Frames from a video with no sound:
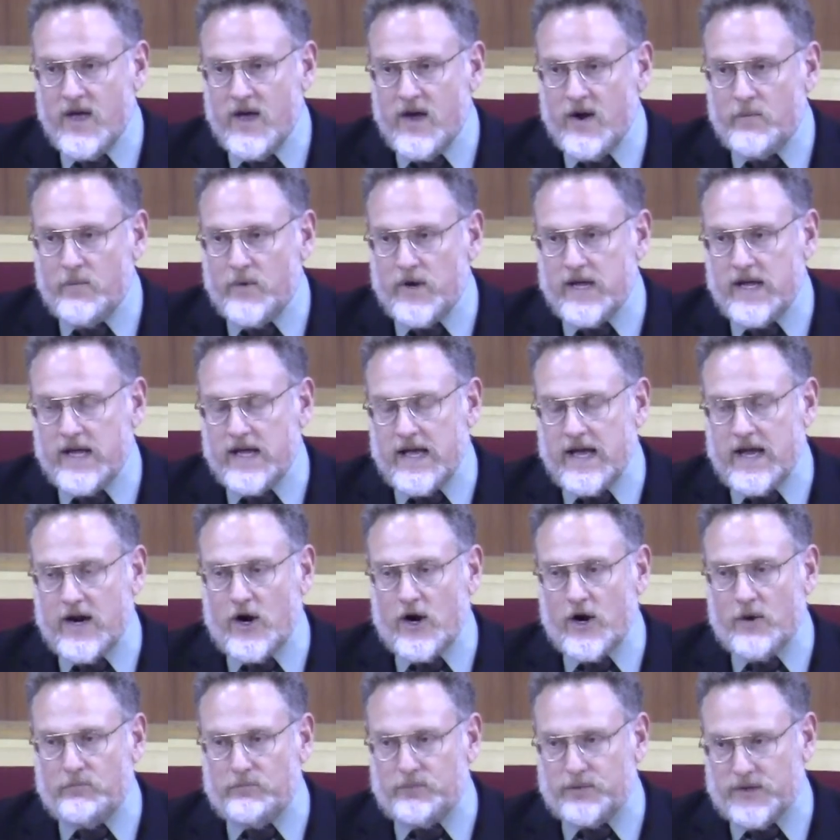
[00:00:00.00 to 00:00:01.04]
We can get
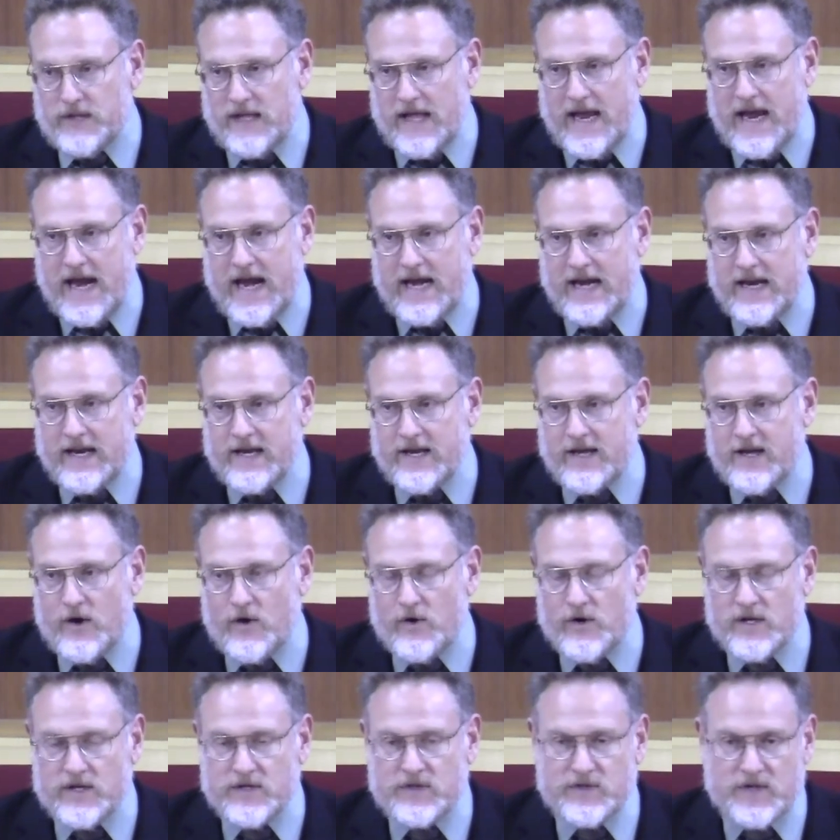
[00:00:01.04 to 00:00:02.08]
on a plane and
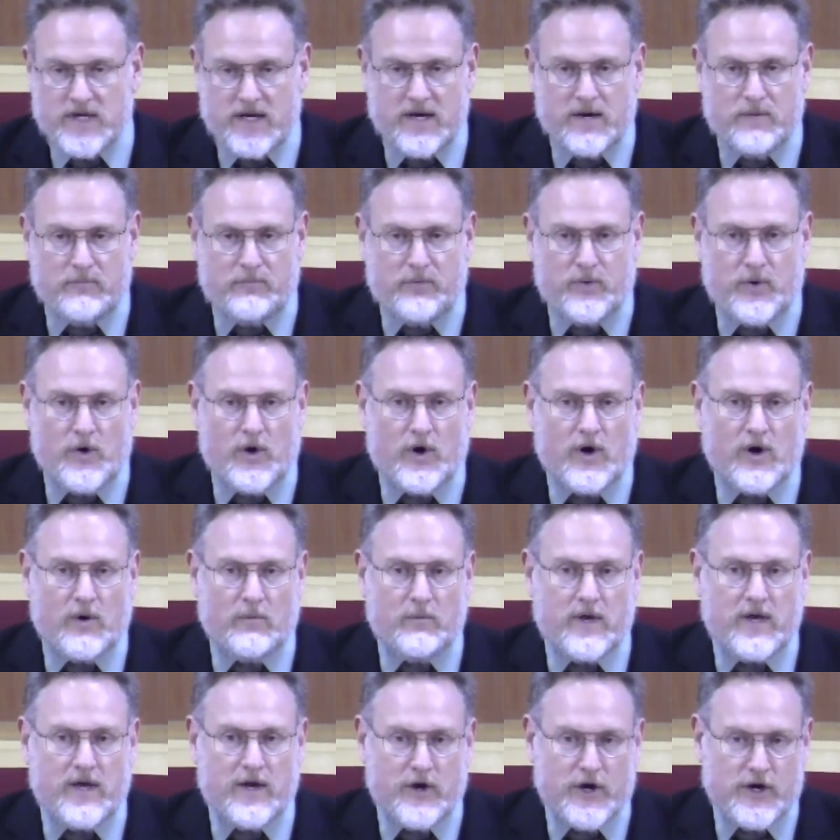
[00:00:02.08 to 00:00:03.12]
go to Singapore,
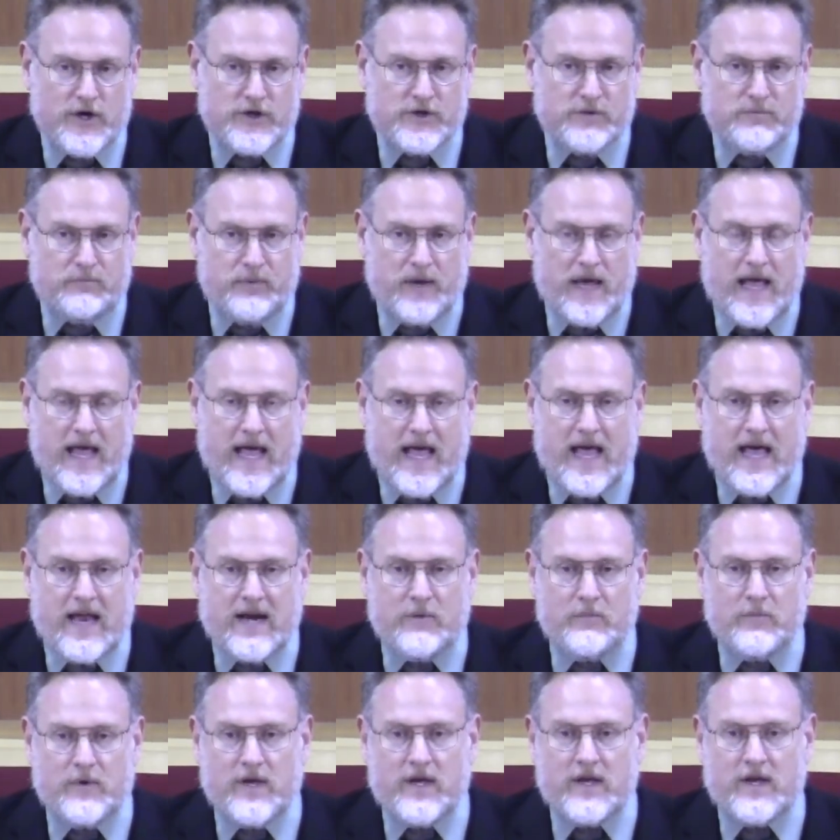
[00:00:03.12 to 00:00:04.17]
we can go to
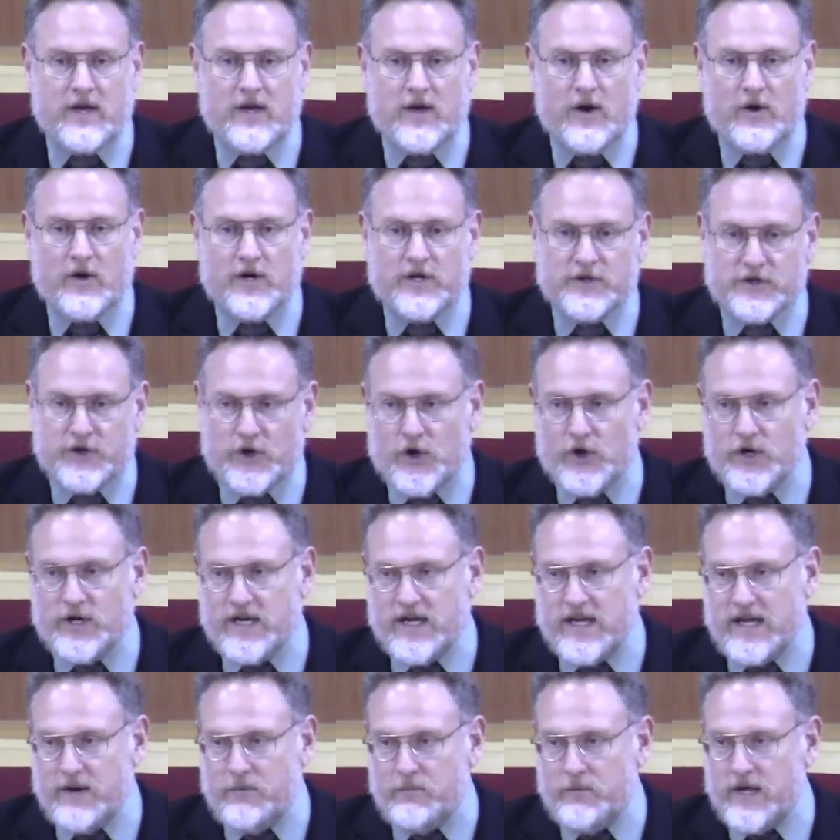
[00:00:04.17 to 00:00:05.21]
Japan, we can go to
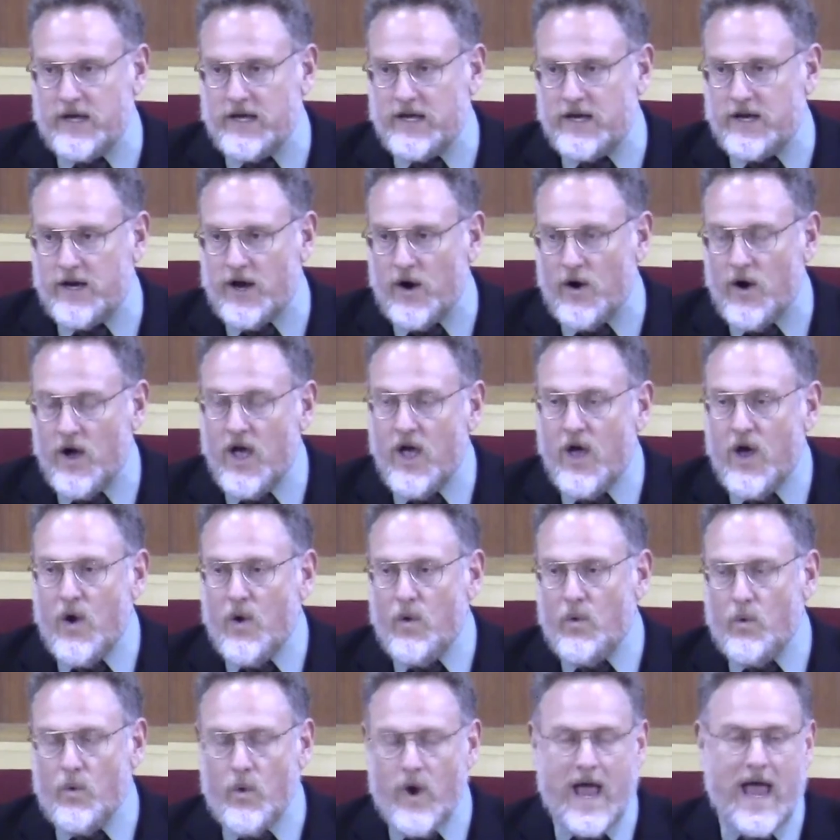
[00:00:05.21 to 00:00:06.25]
Turkey, we can go
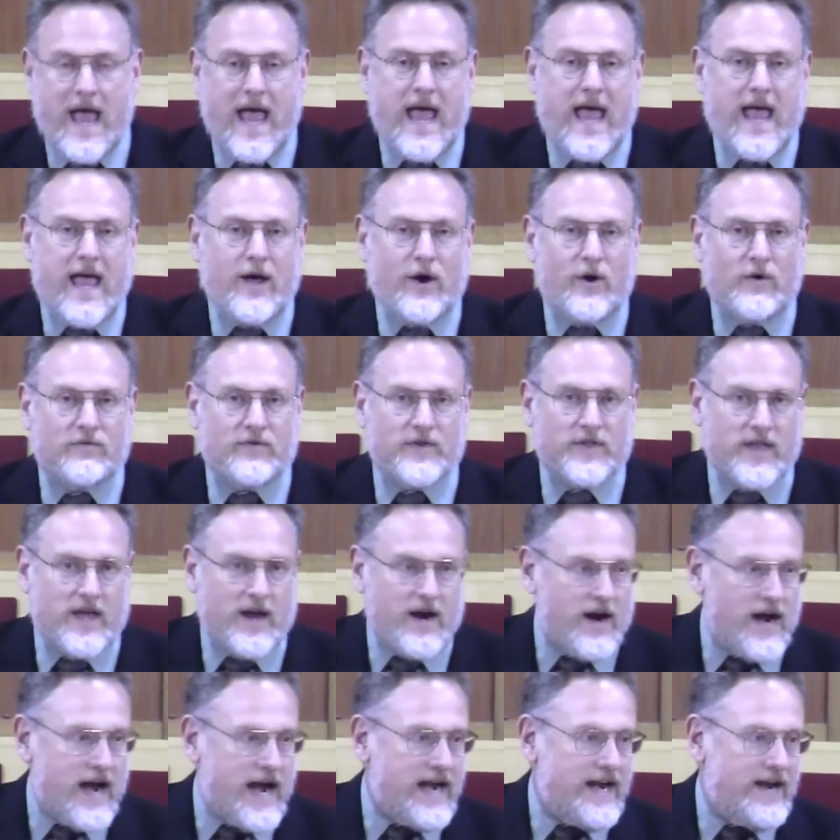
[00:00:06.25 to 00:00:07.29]
way over
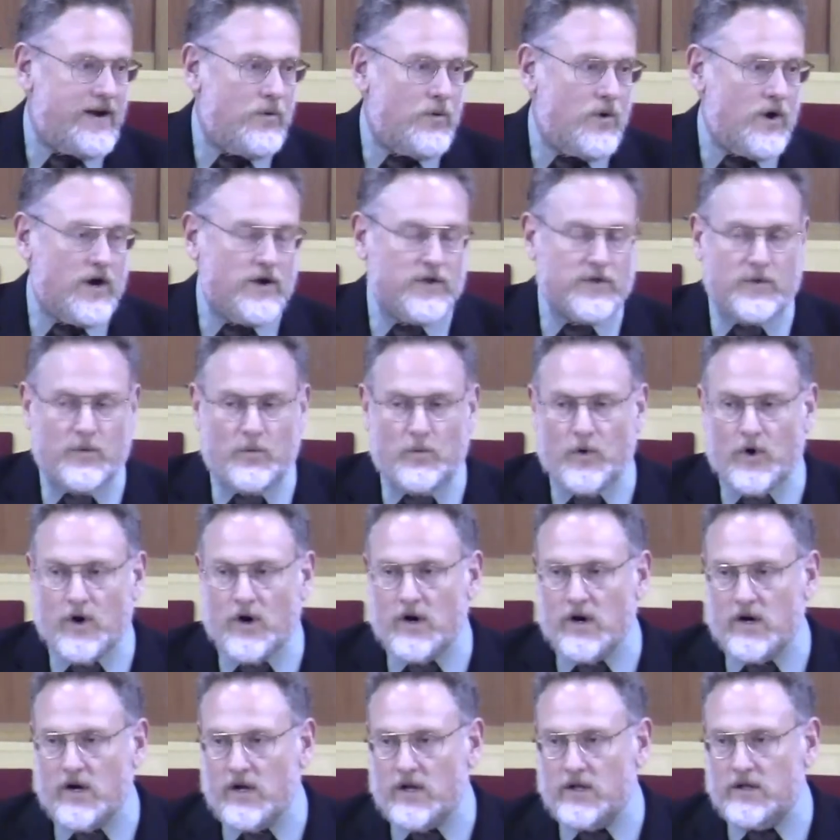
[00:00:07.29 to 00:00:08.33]
there anywhere in the
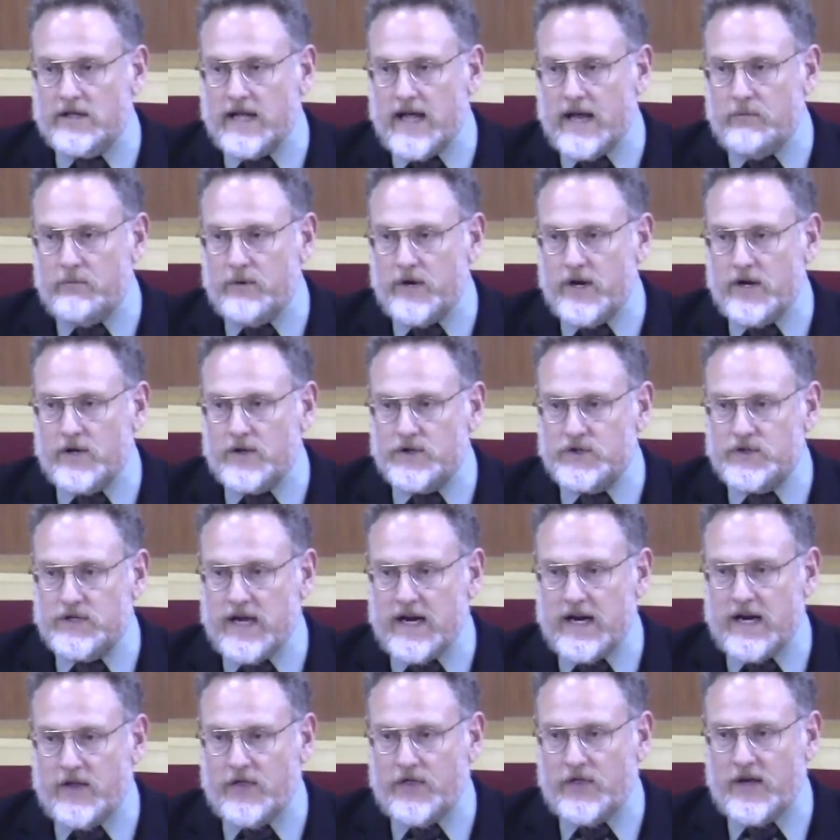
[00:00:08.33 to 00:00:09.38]
world, and we don't see
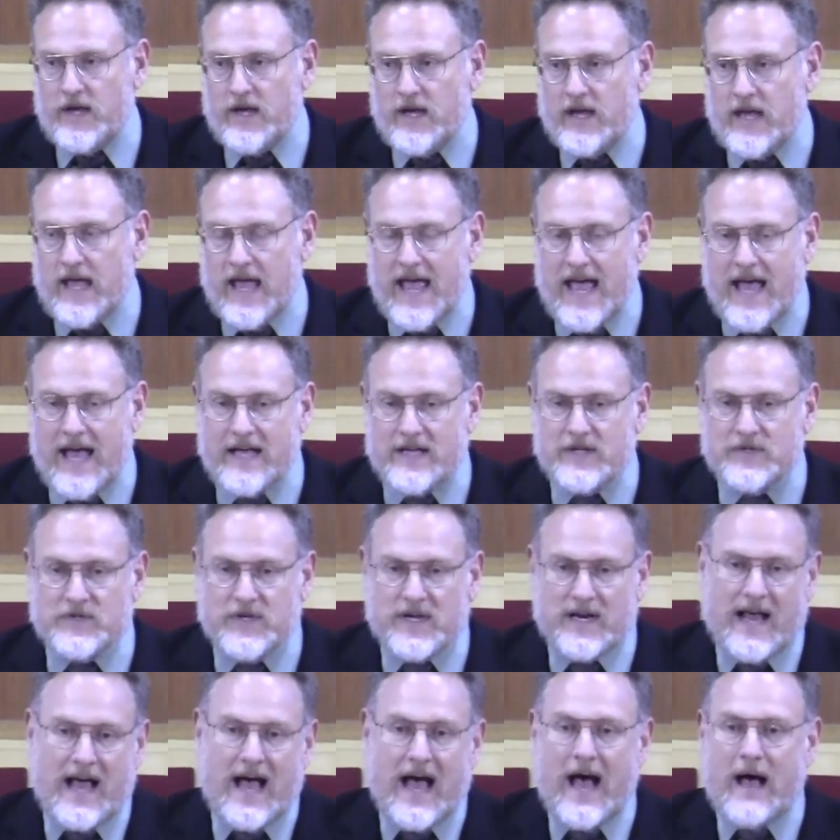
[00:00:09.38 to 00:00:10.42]
anything as
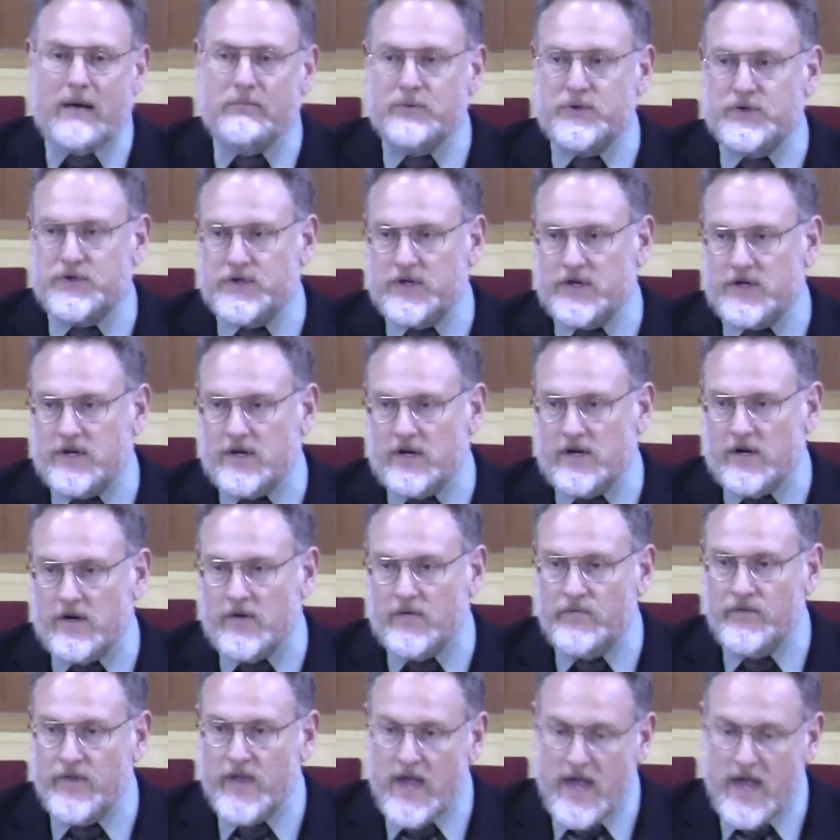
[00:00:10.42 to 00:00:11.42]
an obstacle.